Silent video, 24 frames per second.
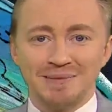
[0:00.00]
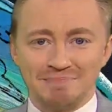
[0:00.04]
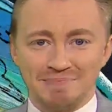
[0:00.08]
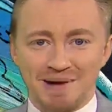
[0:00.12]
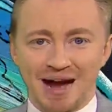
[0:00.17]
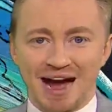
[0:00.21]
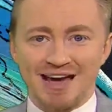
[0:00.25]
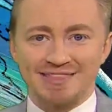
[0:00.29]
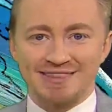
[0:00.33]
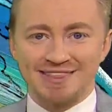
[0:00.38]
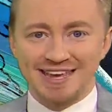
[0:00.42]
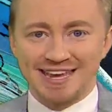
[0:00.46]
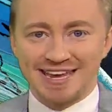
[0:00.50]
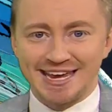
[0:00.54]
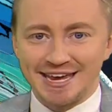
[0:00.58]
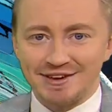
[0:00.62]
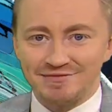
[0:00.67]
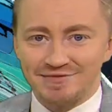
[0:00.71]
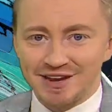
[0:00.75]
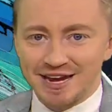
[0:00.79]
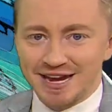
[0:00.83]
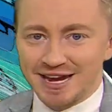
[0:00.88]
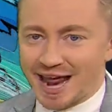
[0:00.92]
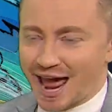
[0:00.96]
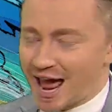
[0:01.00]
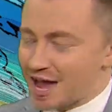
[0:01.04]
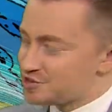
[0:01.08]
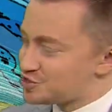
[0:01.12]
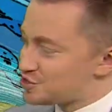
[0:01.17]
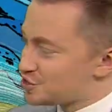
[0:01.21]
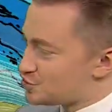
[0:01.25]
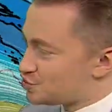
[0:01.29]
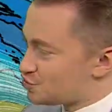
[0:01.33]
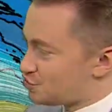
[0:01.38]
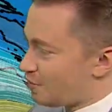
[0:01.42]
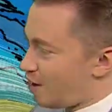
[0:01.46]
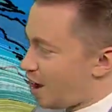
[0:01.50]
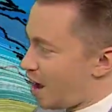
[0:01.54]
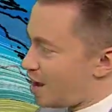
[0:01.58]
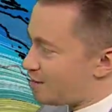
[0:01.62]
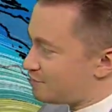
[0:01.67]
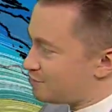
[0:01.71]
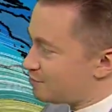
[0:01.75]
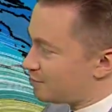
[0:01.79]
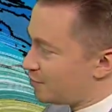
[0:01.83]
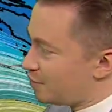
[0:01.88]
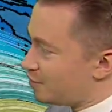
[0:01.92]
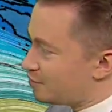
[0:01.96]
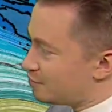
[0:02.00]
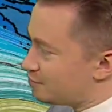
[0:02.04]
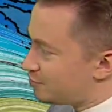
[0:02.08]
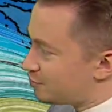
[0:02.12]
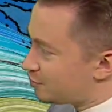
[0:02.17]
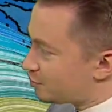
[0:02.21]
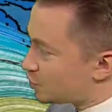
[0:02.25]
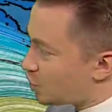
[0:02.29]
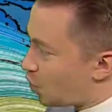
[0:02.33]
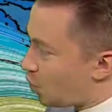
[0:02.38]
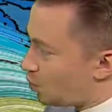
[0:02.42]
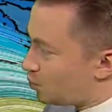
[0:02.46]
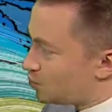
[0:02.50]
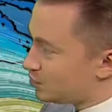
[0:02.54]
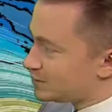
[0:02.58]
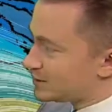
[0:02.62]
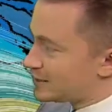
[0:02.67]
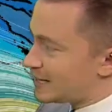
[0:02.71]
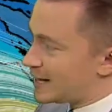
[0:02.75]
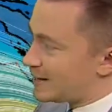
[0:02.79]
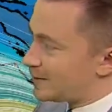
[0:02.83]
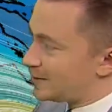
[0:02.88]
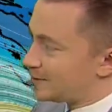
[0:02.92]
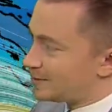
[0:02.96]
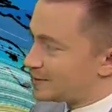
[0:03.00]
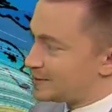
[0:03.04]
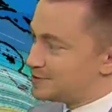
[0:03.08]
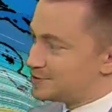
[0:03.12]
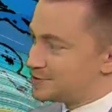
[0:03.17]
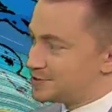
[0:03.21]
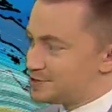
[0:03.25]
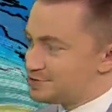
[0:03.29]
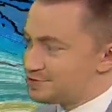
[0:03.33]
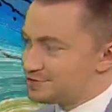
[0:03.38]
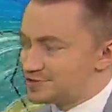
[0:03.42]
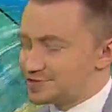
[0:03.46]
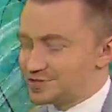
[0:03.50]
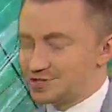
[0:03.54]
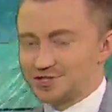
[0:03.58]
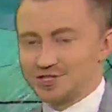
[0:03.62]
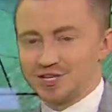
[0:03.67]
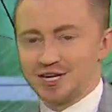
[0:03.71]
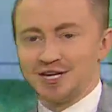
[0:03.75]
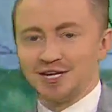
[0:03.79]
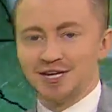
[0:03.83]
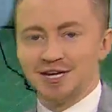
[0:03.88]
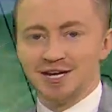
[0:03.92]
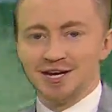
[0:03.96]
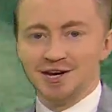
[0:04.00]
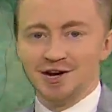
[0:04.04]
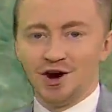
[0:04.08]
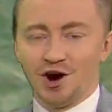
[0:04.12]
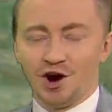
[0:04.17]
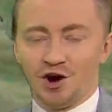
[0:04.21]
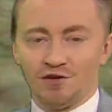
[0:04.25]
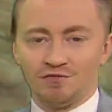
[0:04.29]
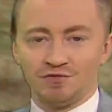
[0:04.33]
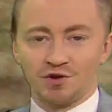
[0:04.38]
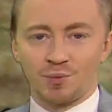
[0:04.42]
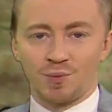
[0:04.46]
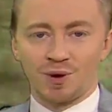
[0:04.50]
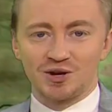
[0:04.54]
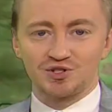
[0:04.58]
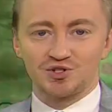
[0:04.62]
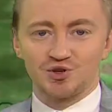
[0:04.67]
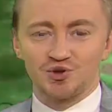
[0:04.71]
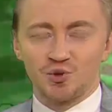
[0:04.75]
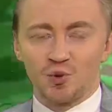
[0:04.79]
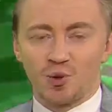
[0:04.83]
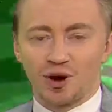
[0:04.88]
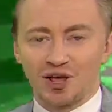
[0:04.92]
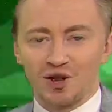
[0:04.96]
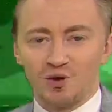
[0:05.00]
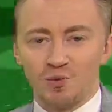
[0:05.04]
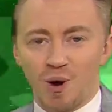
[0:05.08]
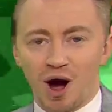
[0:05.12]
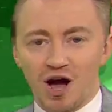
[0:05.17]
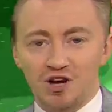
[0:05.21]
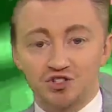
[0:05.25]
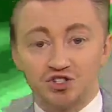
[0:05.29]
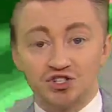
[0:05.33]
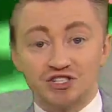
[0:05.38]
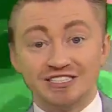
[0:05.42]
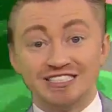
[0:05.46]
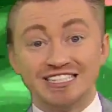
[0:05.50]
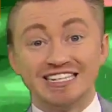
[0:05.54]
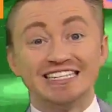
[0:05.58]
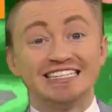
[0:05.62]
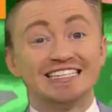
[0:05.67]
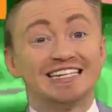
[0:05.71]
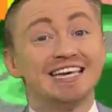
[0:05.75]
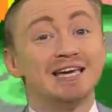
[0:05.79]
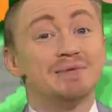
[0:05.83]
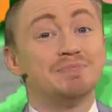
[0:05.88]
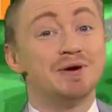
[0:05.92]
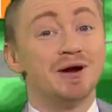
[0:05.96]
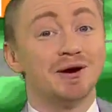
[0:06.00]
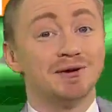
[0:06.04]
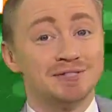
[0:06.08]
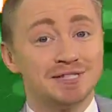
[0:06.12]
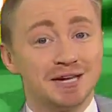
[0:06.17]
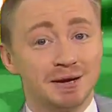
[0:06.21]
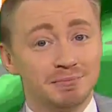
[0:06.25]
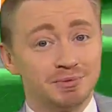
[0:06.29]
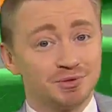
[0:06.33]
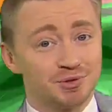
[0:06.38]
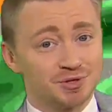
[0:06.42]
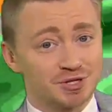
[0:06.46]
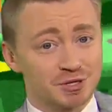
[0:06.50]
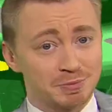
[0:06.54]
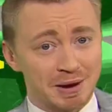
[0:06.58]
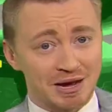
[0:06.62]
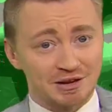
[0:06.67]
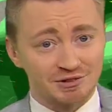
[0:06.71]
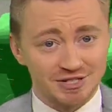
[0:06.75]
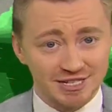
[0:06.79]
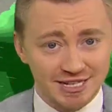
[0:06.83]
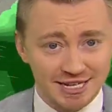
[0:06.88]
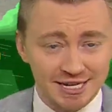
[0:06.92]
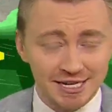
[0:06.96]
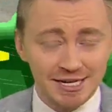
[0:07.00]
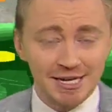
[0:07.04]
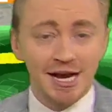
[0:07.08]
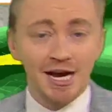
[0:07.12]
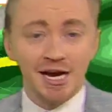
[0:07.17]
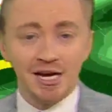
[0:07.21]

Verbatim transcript: by the evening as a trough of cold air continues to sit over western Oregon and Washington, keeping our temperatures about 10